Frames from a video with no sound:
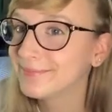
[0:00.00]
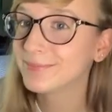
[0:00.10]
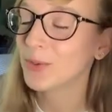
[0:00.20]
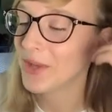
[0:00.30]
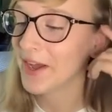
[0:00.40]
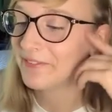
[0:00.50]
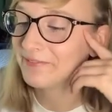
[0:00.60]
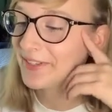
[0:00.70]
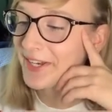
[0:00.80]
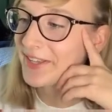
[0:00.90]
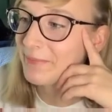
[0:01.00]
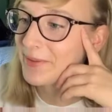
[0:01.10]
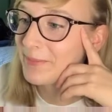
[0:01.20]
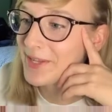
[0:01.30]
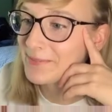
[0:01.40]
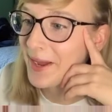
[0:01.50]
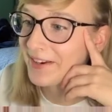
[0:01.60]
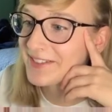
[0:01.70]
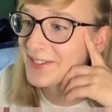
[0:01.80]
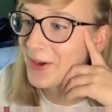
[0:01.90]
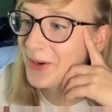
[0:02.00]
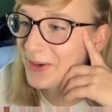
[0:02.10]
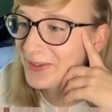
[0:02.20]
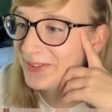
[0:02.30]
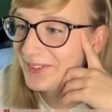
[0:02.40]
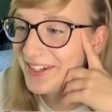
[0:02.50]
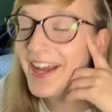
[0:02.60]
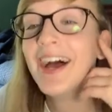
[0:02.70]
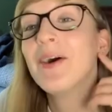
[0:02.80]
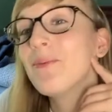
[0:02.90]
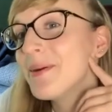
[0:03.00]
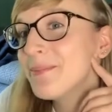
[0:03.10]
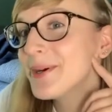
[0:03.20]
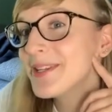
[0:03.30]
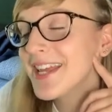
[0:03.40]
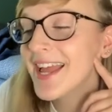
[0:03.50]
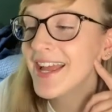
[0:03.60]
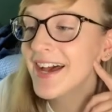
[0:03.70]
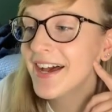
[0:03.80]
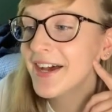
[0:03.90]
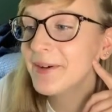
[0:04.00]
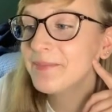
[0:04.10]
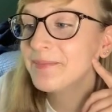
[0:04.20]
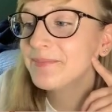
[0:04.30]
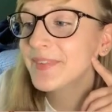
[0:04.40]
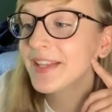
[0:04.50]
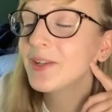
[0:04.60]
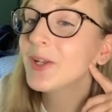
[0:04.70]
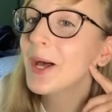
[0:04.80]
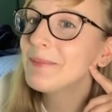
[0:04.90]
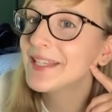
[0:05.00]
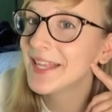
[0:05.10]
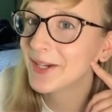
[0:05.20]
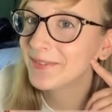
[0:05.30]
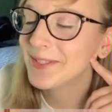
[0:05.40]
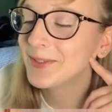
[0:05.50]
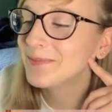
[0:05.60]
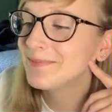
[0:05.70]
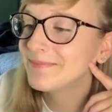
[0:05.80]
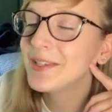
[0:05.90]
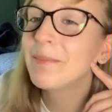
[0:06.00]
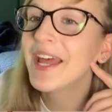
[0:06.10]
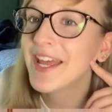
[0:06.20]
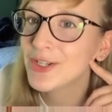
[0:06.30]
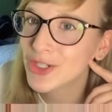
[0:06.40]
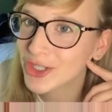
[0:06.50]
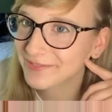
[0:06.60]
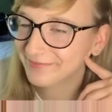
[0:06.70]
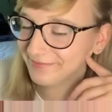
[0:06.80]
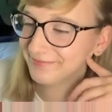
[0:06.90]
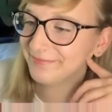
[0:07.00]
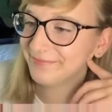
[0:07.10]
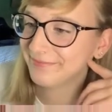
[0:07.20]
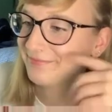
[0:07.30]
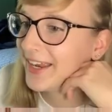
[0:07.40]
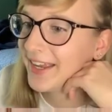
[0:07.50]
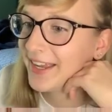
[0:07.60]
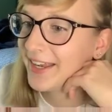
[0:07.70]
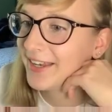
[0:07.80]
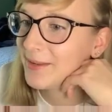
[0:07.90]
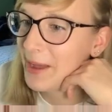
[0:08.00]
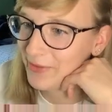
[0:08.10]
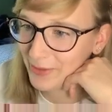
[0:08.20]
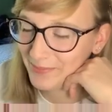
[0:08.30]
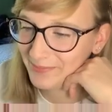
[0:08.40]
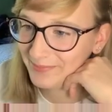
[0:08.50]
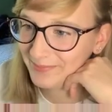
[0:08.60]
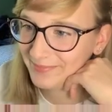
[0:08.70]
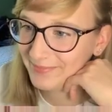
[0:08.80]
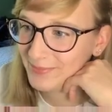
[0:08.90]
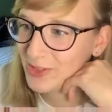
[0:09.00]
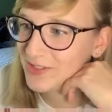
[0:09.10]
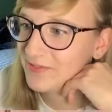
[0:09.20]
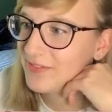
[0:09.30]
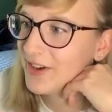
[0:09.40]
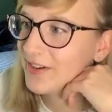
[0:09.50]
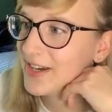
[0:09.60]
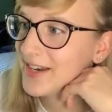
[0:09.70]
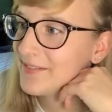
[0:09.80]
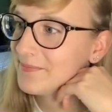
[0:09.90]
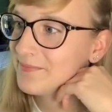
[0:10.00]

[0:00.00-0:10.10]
don't have anything but the base pack. So we put a little llama in there, little llama hedge. And the bathroom. Just very